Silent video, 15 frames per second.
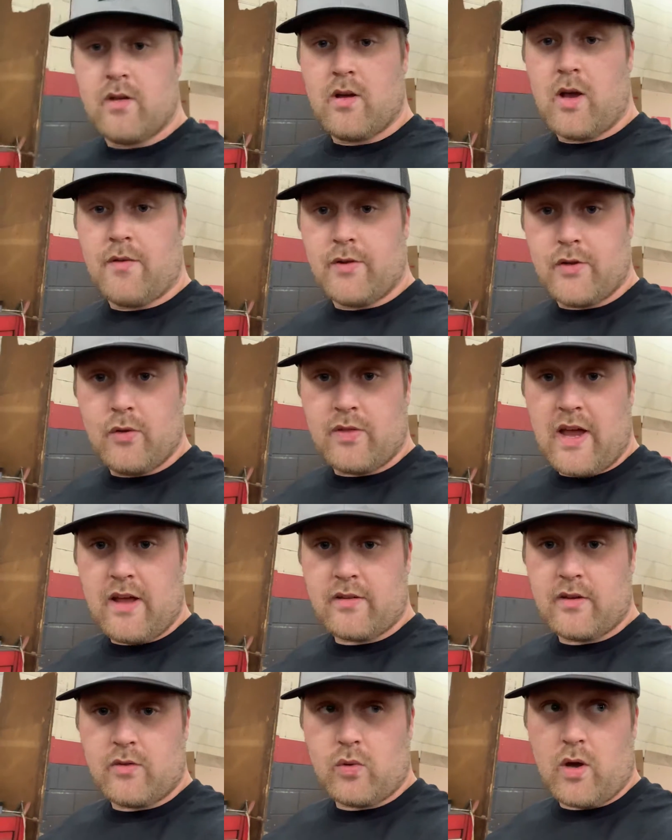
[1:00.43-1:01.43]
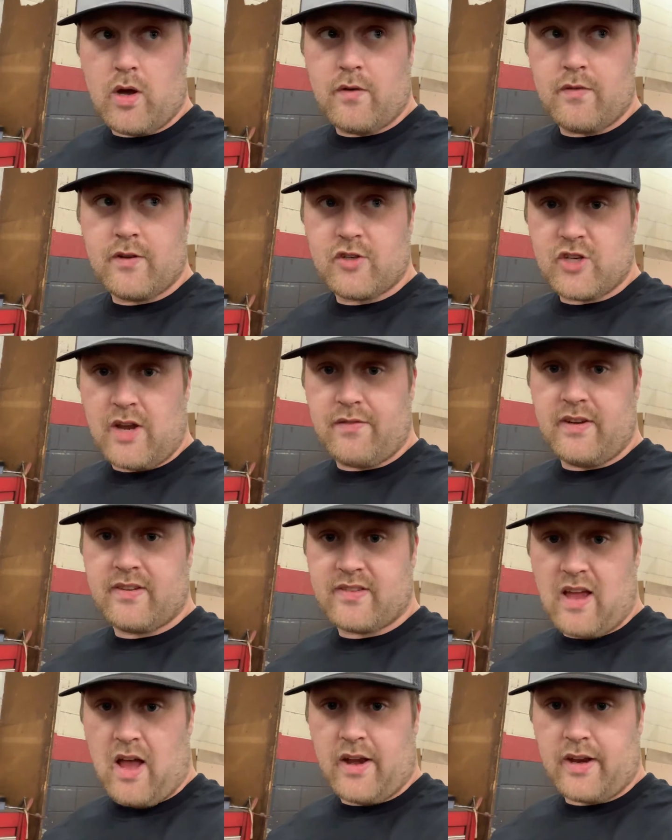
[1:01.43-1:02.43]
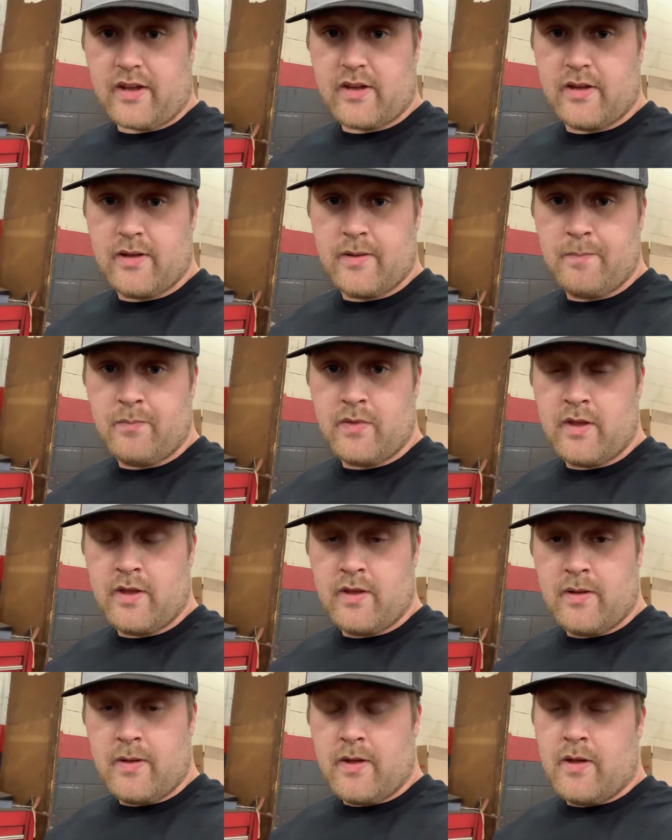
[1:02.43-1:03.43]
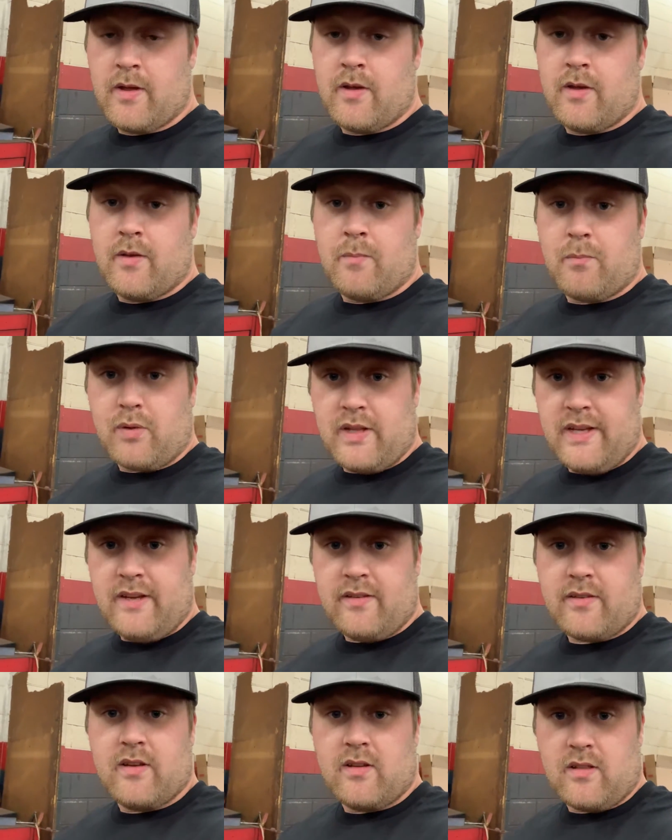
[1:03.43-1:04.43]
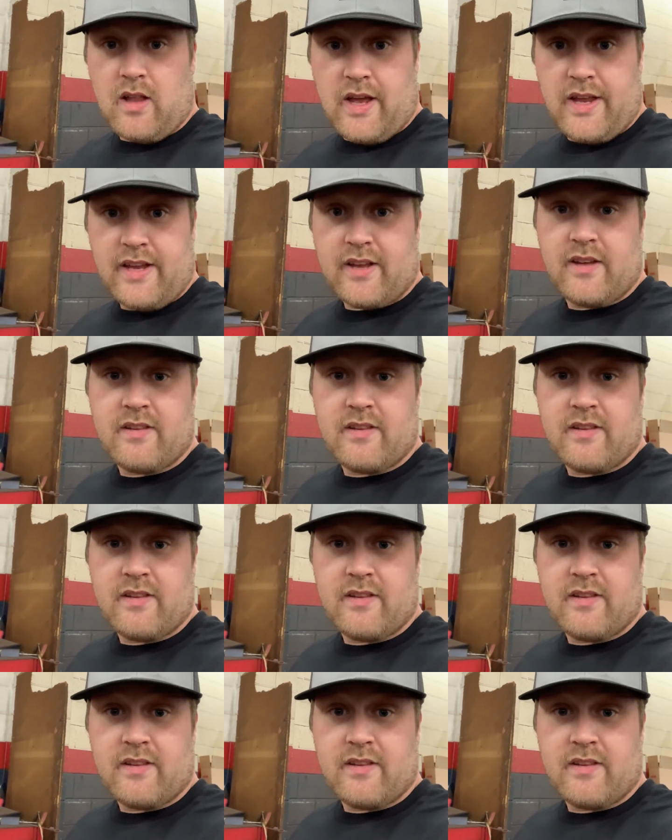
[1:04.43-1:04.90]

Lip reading: of a 2012 Chevy Sonic. Please like,